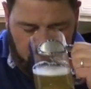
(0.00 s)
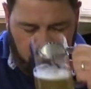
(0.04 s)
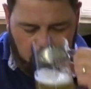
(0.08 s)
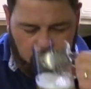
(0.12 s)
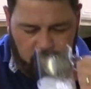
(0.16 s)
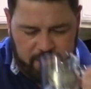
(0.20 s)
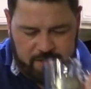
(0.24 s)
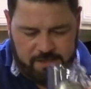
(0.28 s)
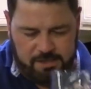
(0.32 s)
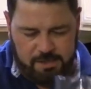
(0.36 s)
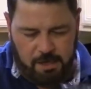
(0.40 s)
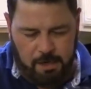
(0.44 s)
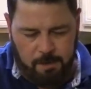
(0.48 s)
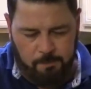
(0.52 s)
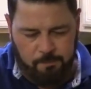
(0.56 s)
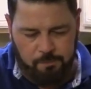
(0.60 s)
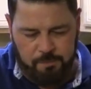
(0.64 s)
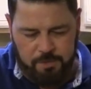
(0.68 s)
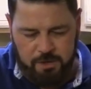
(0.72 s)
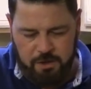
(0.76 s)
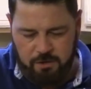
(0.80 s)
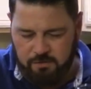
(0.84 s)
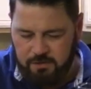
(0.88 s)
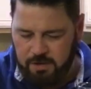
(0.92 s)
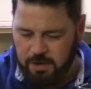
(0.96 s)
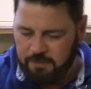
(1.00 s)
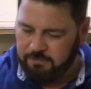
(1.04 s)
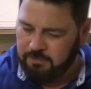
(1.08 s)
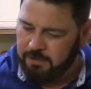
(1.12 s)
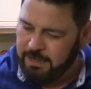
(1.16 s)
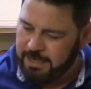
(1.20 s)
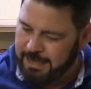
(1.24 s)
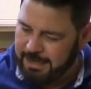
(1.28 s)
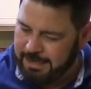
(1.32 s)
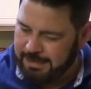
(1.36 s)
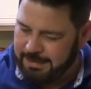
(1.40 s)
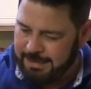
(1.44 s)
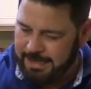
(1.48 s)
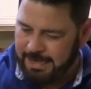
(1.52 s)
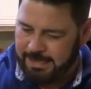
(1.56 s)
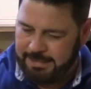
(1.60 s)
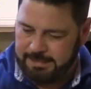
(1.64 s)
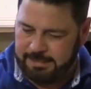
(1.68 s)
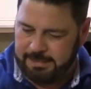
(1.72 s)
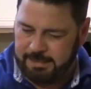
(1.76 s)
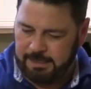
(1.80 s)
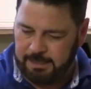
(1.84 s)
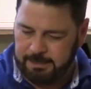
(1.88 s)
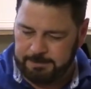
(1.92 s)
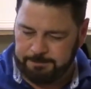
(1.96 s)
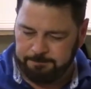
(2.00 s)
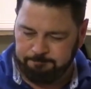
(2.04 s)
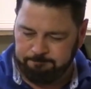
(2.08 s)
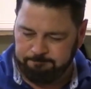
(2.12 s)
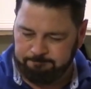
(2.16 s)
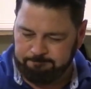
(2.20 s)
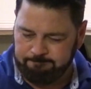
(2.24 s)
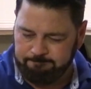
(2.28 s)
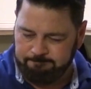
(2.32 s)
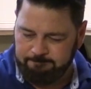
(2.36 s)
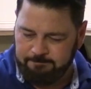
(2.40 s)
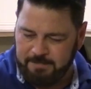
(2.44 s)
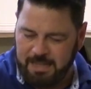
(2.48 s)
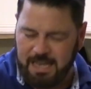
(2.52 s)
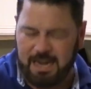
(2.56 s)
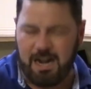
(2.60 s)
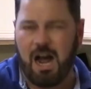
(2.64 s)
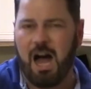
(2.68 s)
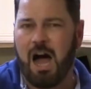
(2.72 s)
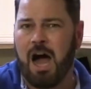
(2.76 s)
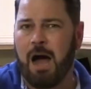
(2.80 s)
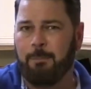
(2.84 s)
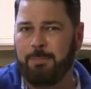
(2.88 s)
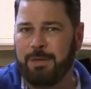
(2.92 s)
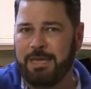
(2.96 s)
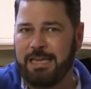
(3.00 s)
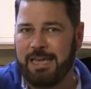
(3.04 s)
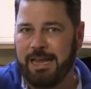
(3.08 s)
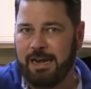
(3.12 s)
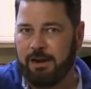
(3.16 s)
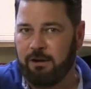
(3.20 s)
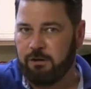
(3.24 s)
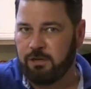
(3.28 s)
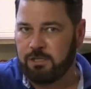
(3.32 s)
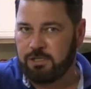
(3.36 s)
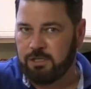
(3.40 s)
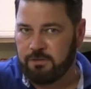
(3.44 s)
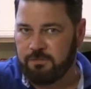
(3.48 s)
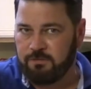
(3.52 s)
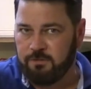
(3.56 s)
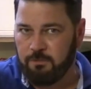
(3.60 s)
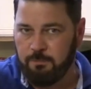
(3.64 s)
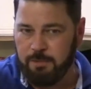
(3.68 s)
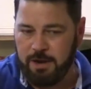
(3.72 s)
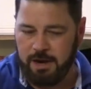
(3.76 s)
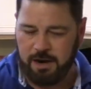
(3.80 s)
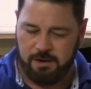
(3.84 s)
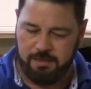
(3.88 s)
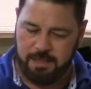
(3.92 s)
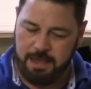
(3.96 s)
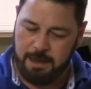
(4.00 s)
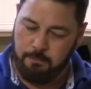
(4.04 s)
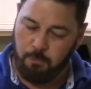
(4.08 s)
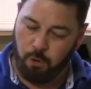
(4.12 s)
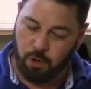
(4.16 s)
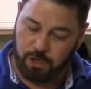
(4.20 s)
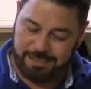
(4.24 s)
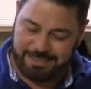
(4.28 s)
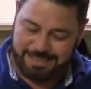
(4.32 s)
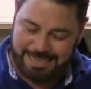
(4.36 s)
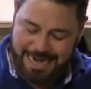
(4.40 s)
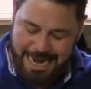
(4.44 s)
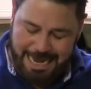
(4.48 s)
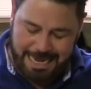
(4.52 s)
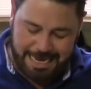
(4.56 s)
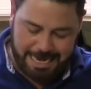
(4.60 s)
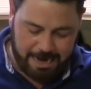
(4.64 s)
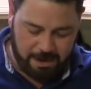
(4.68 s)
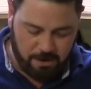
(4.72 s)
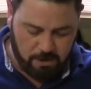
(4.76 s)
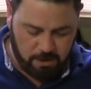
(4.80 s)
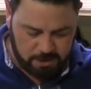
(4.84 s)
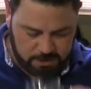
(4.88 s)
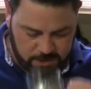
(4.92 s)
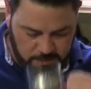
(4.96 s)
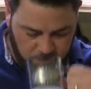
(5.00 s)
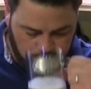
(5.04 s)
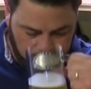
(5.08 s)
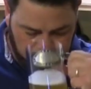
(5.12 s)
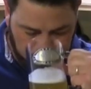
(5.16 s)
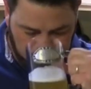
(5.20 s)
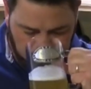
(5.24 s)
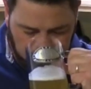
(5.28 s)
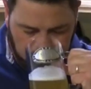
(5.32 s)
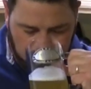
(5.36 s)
But you definitely get that, that hoppy character from there, that more dank character.